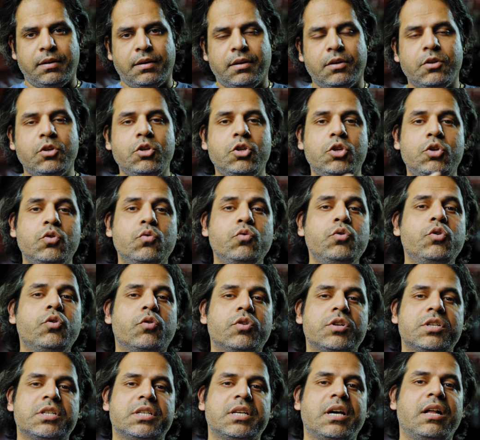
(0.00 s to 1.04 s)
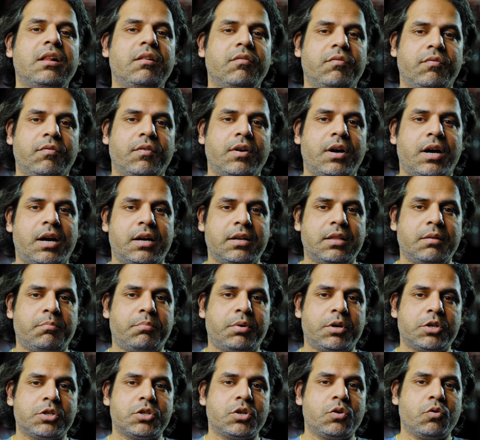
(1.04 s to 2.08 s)
You yourself are the
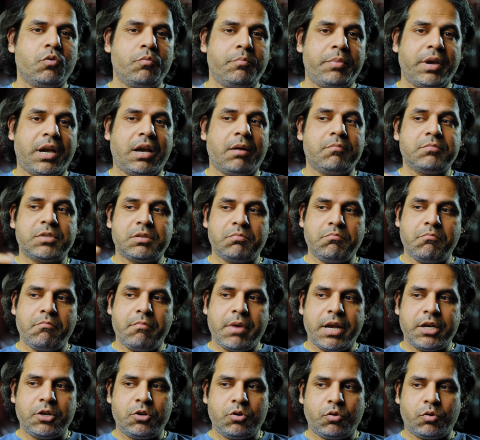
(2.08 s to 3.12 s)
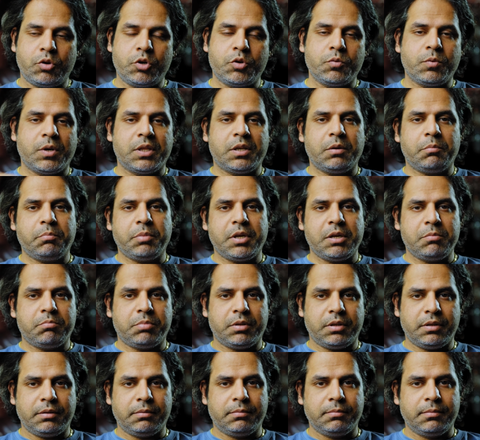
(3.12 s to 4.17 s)
person who becomes mentor to other
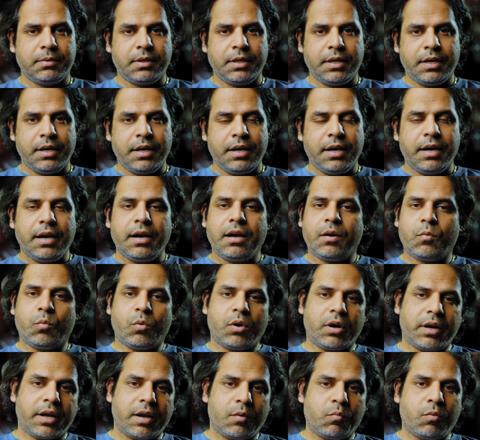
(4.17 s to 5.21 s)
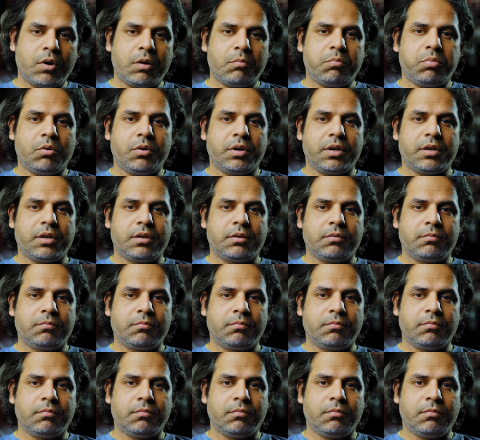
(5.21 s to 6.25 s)
people at work at one point.
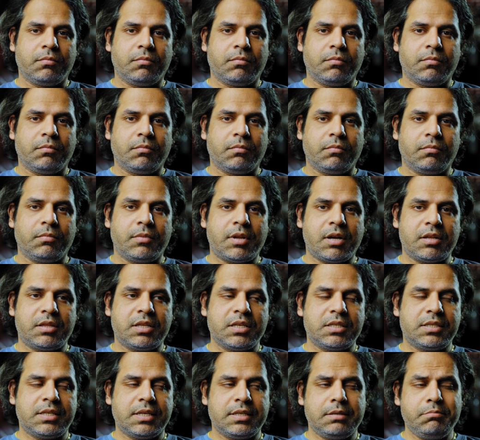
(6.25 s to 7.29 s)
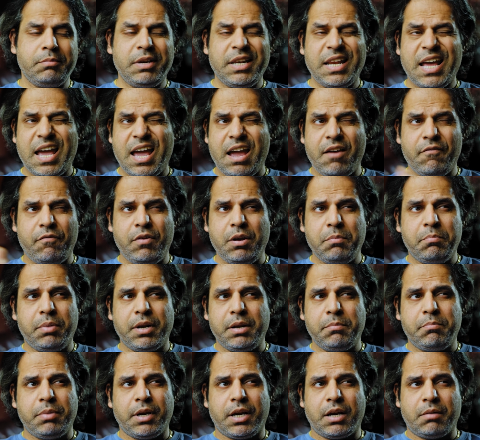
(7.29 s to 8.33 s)
Now, this doesn't mean everybody
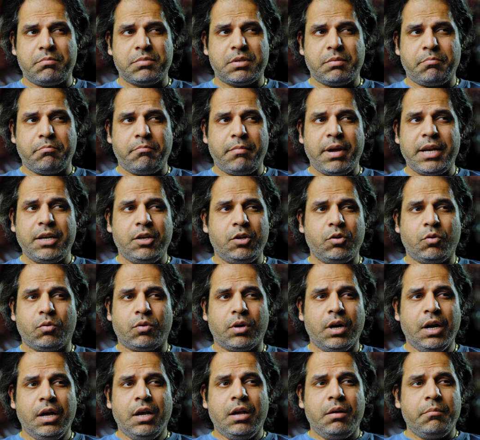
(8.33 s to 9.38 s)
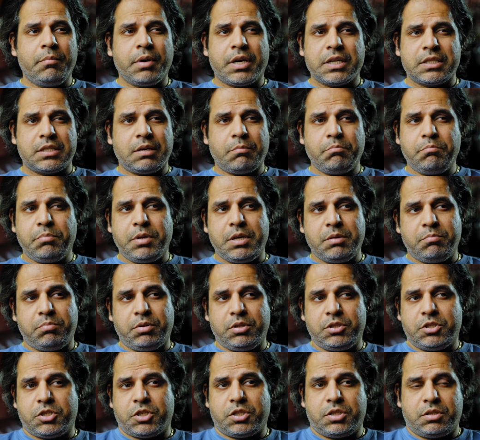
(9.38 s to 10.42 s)
becomes a mentor because some people
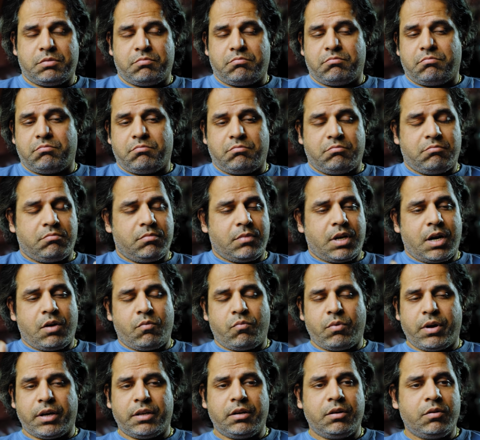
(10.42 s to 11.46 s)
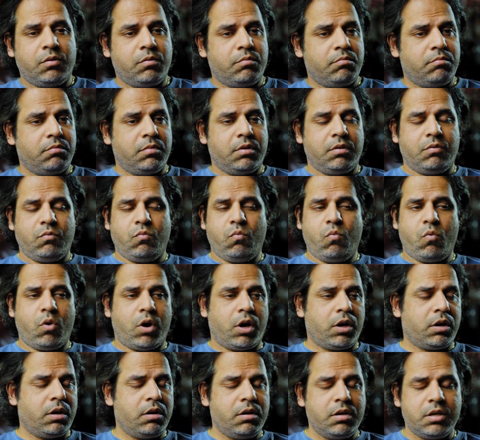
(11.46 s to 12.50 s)
just are regular
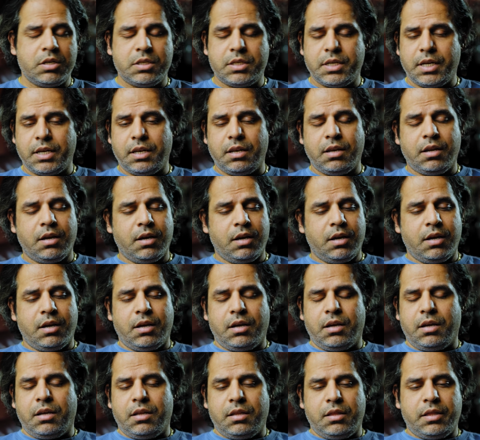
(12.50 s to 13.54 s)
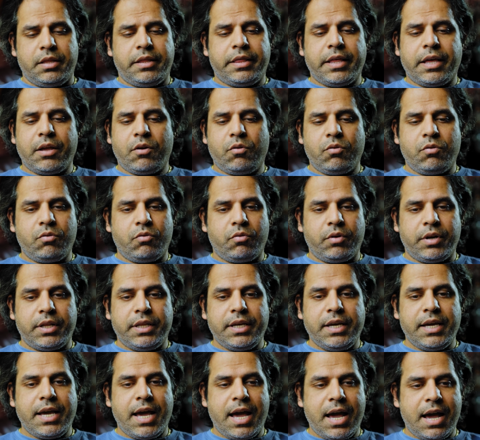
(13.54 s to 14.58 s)
workers and they don't
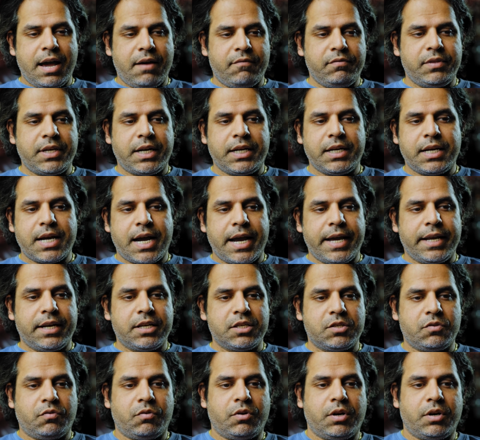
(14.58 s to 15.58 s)
really have that guidance for